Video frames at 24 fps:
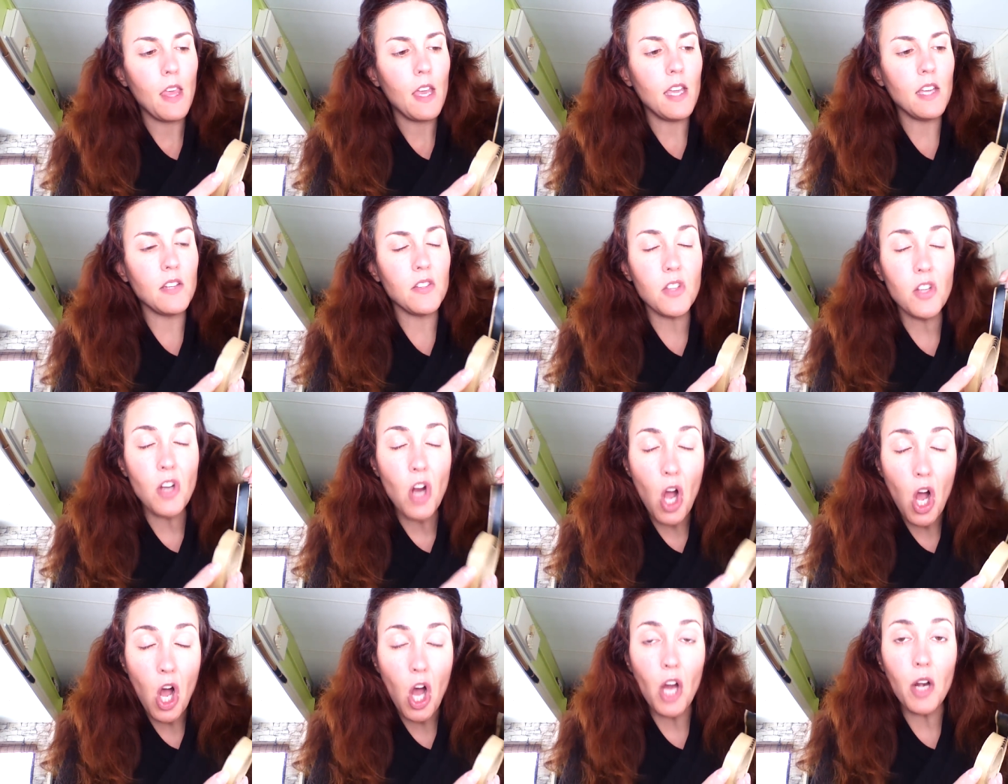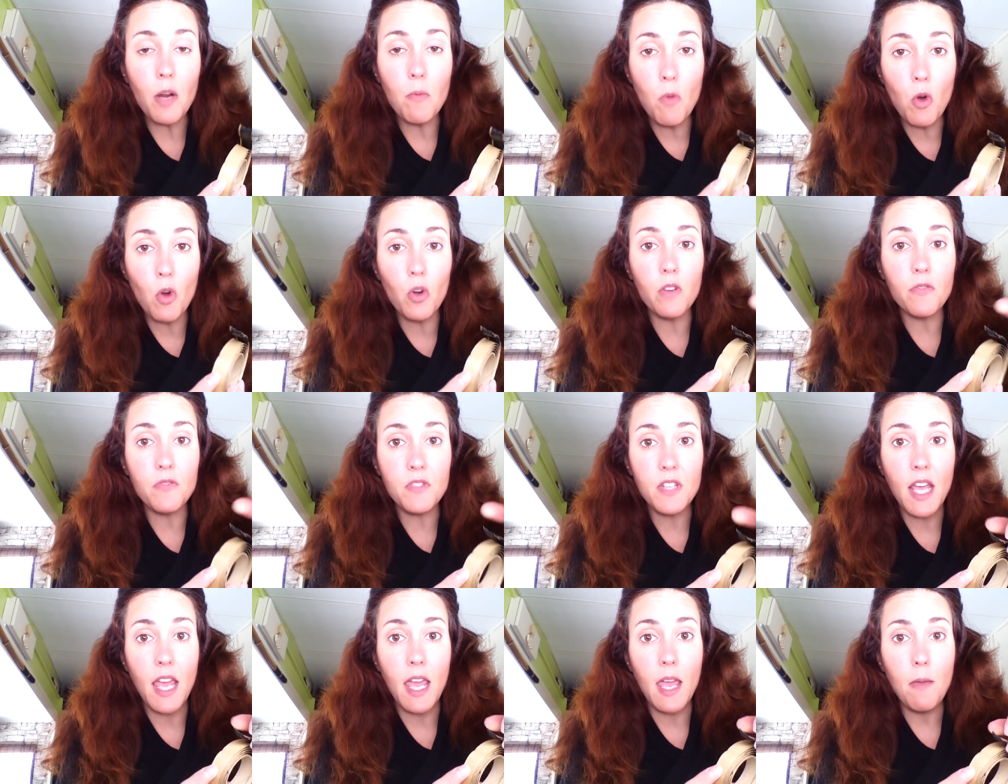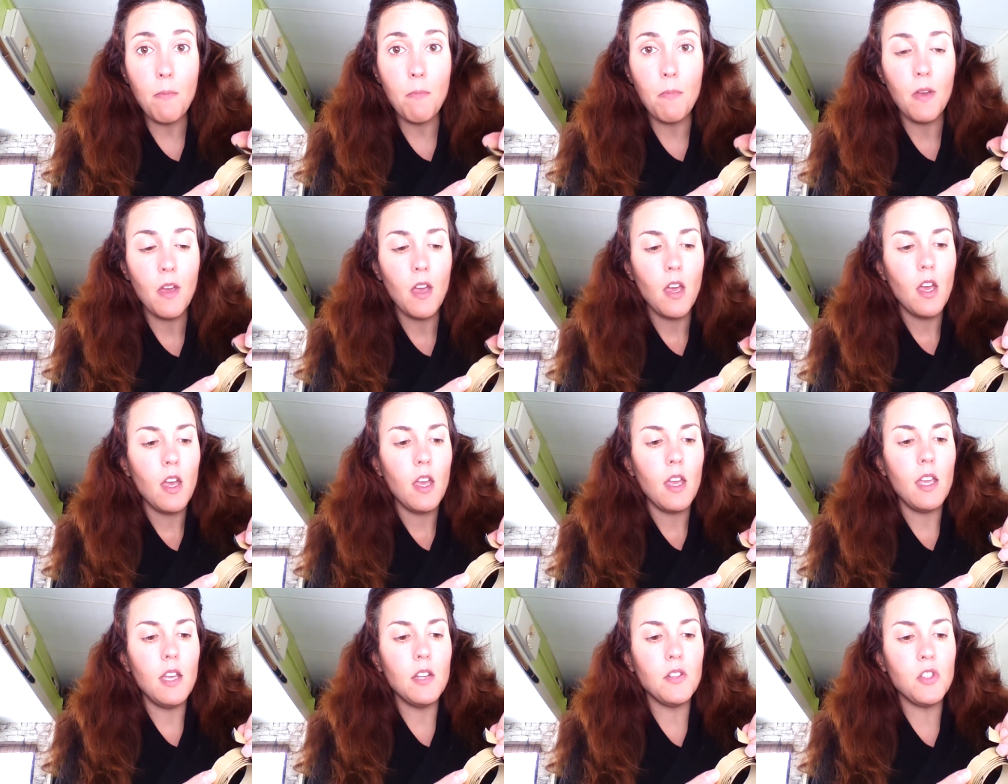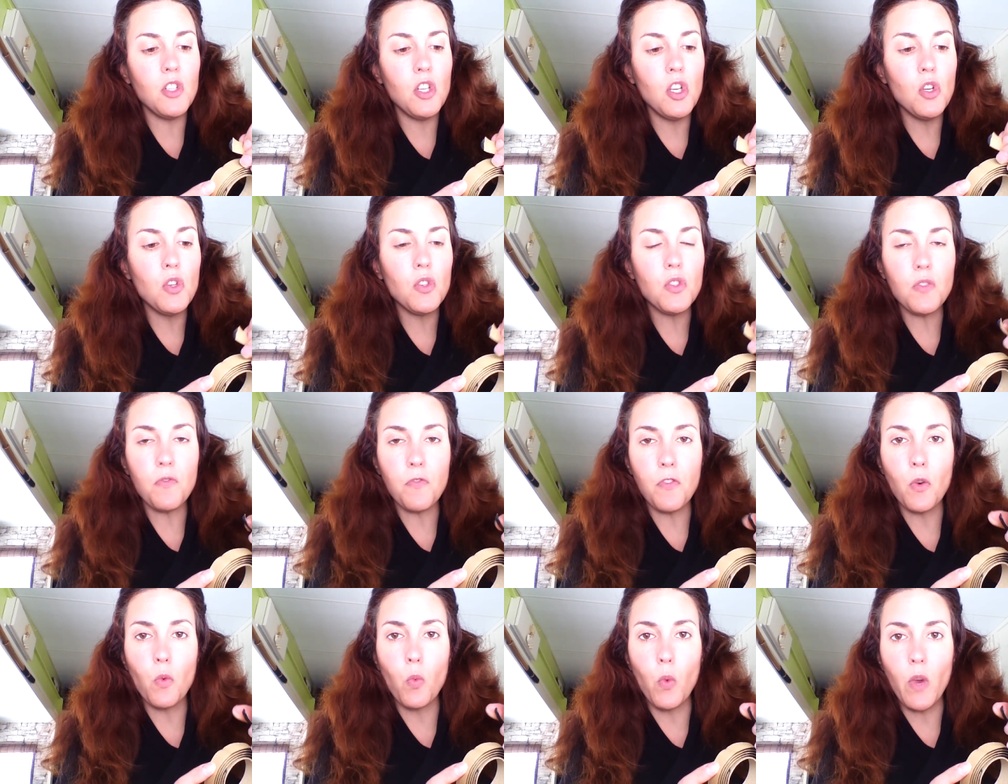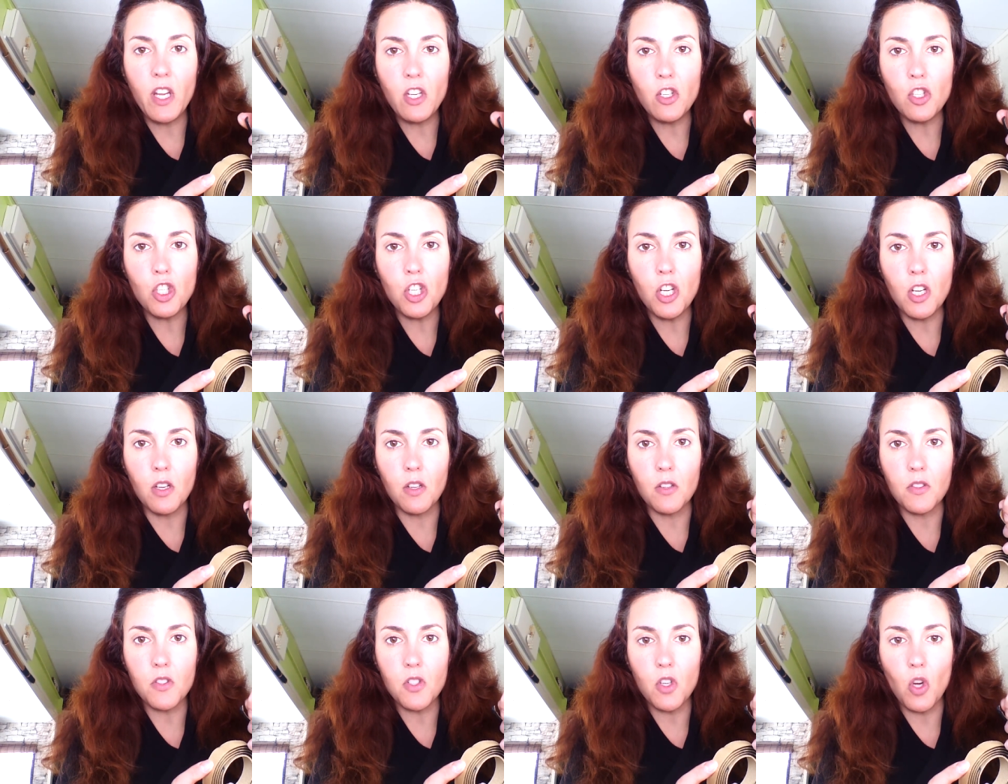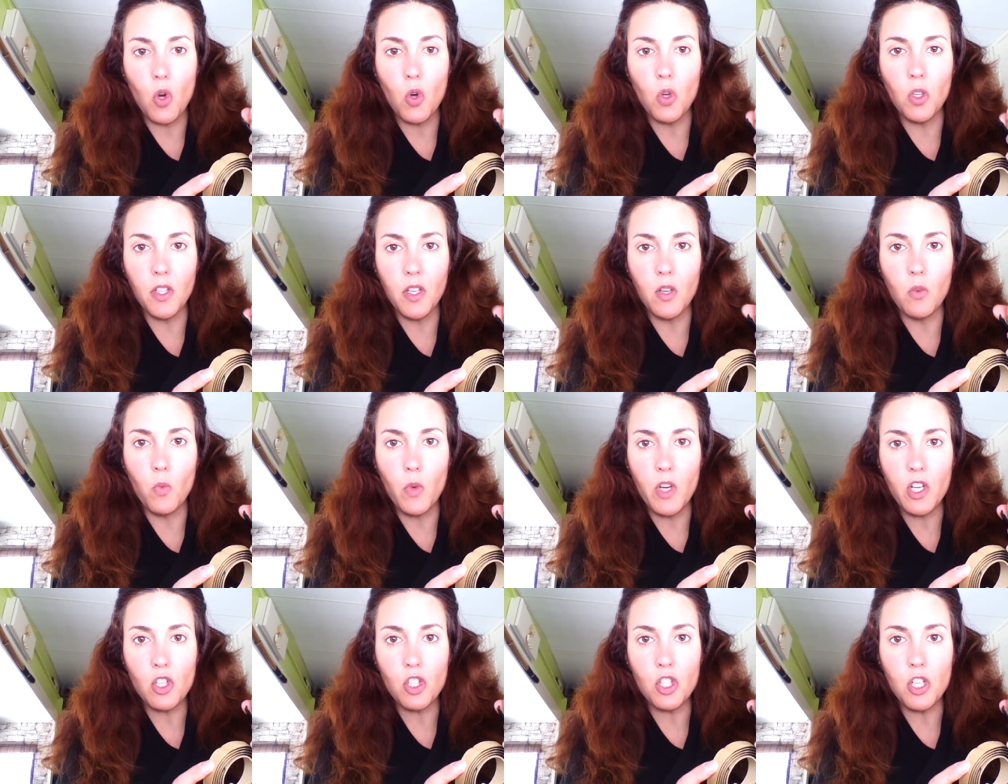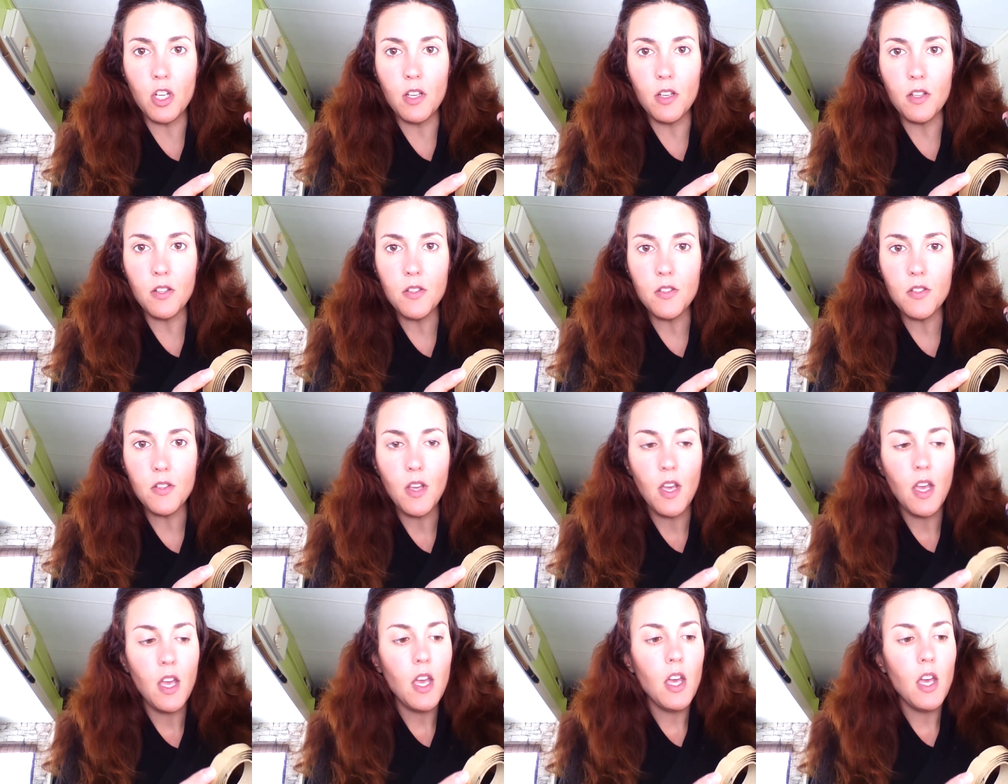It's an automotive tape. It's used for windshields, to hold in windshields.